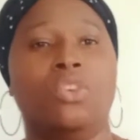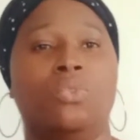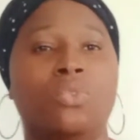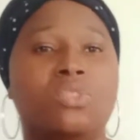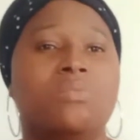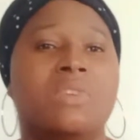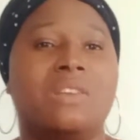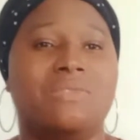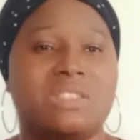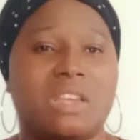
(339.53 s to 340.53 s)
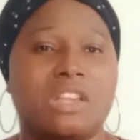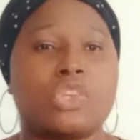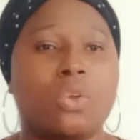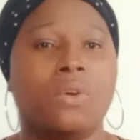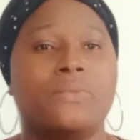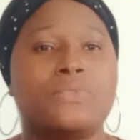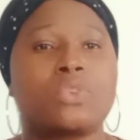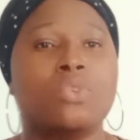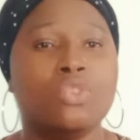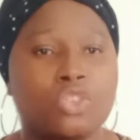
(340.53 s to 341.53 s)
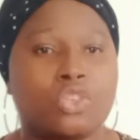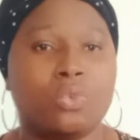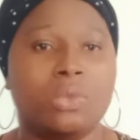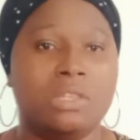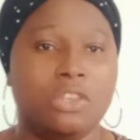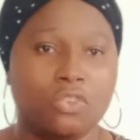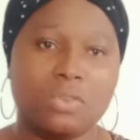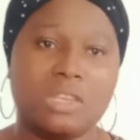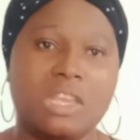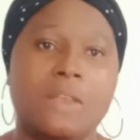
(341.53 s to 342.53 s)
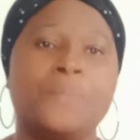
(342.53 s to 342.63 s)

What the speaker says: we need to make research of schools too in the UK.